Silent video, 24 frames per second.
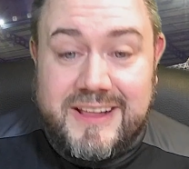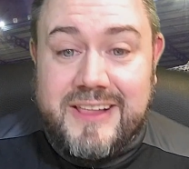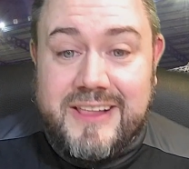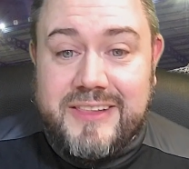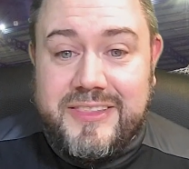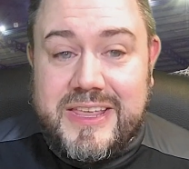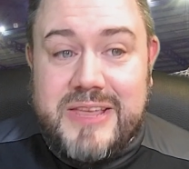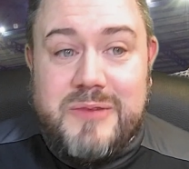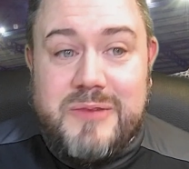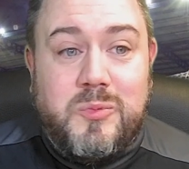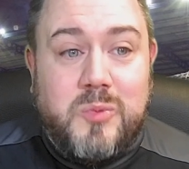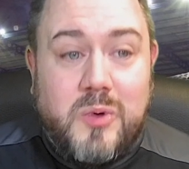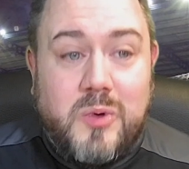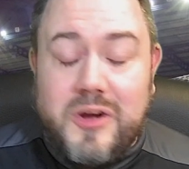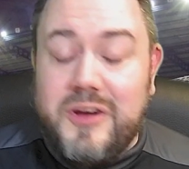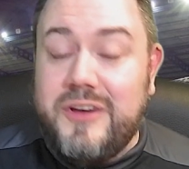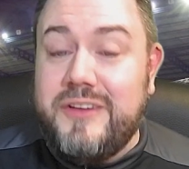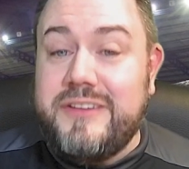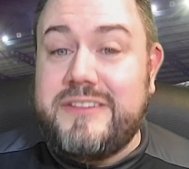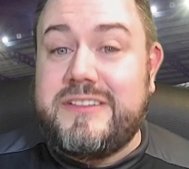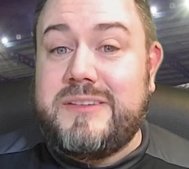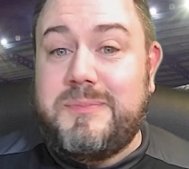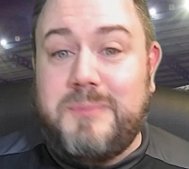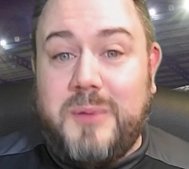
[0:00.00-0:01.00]
The
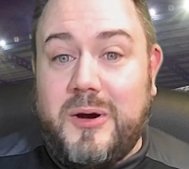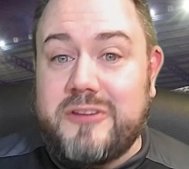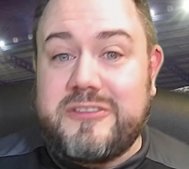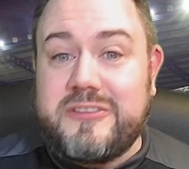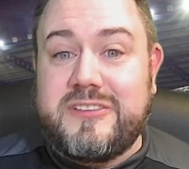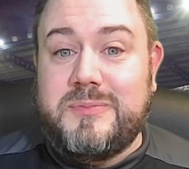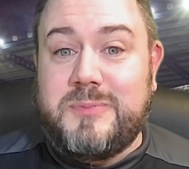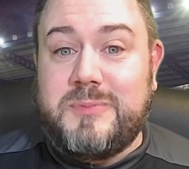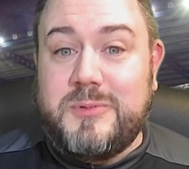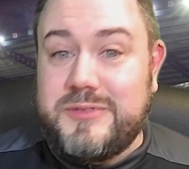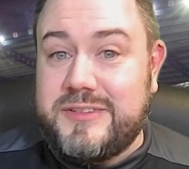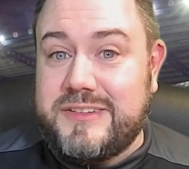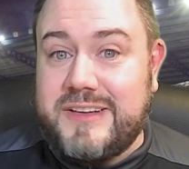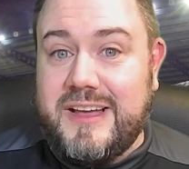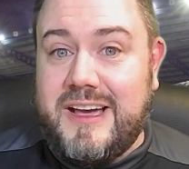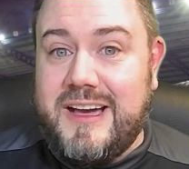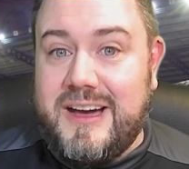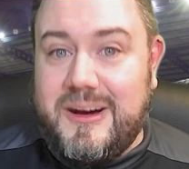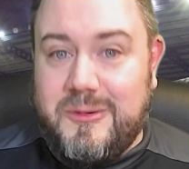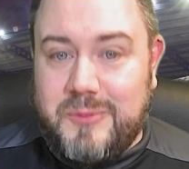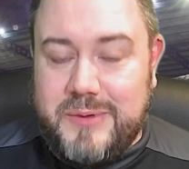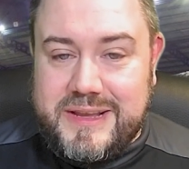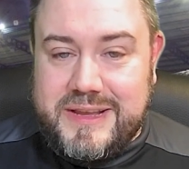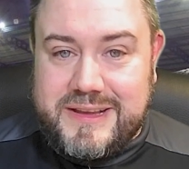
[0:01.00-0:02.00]
worst possible
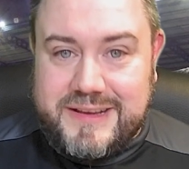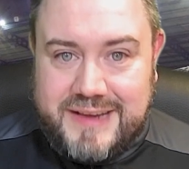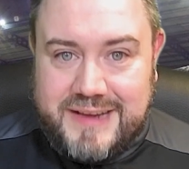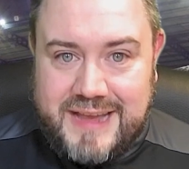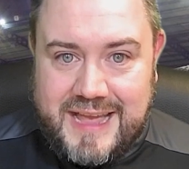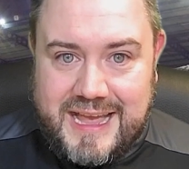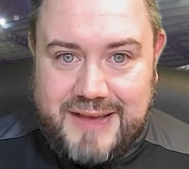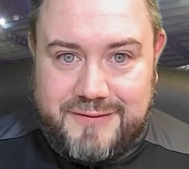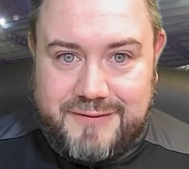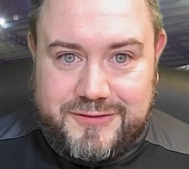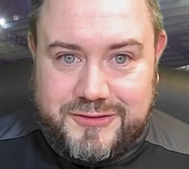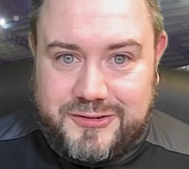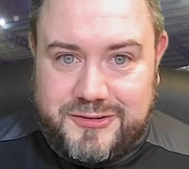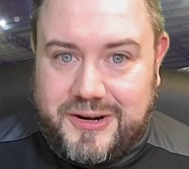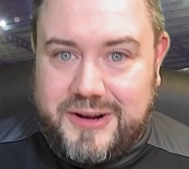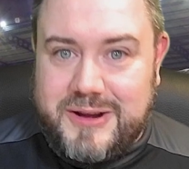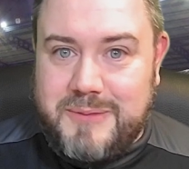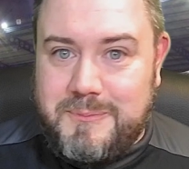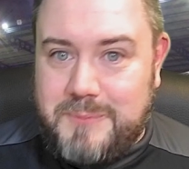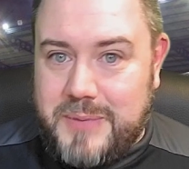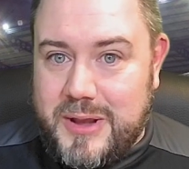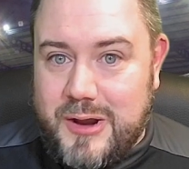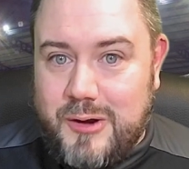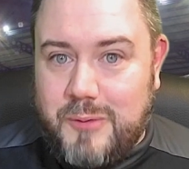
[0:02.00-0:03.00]
start we could have, trying to
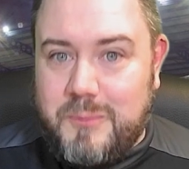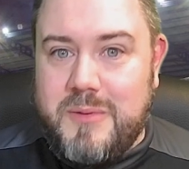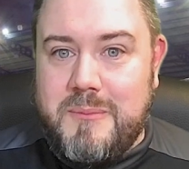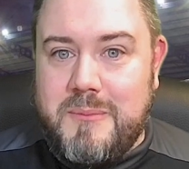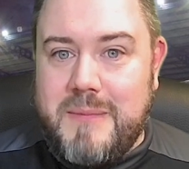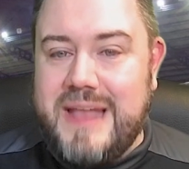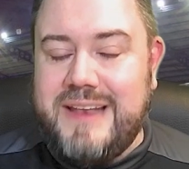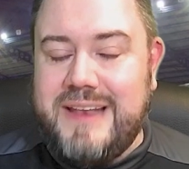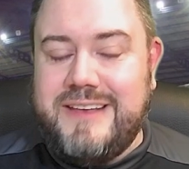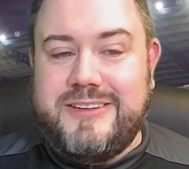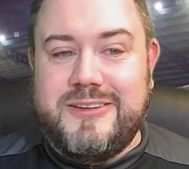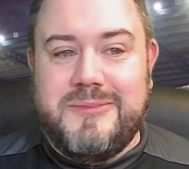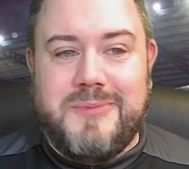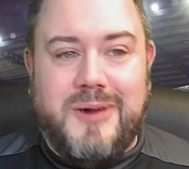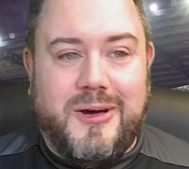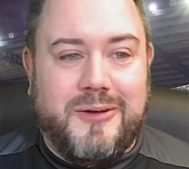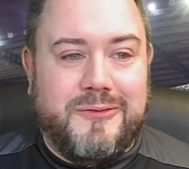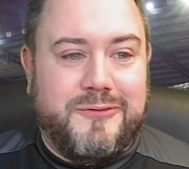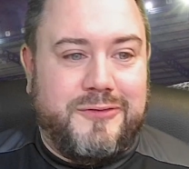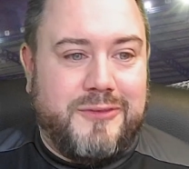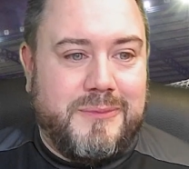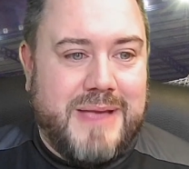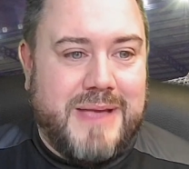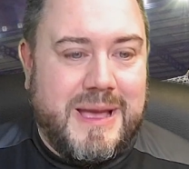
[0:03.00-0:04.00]
build momentum
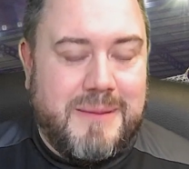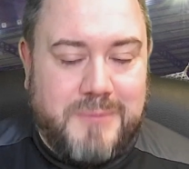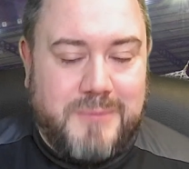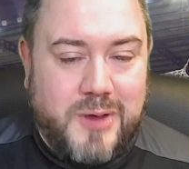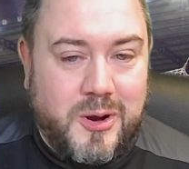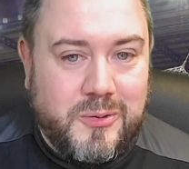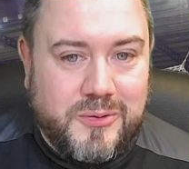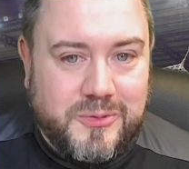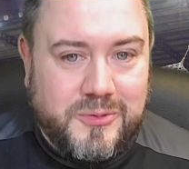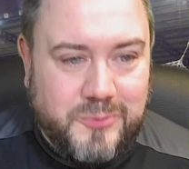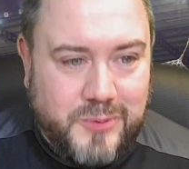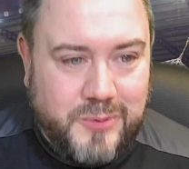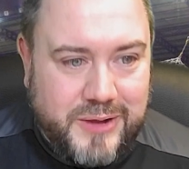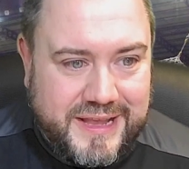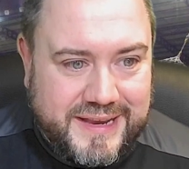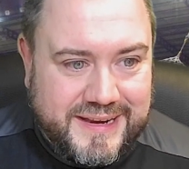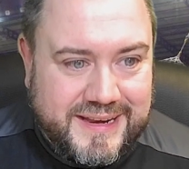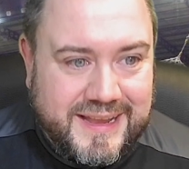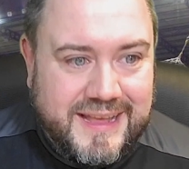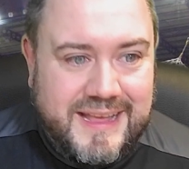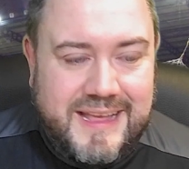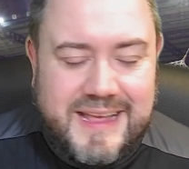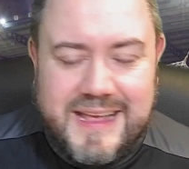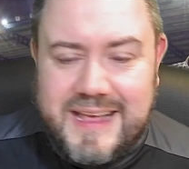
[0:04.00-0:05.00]
on from that Bolton win.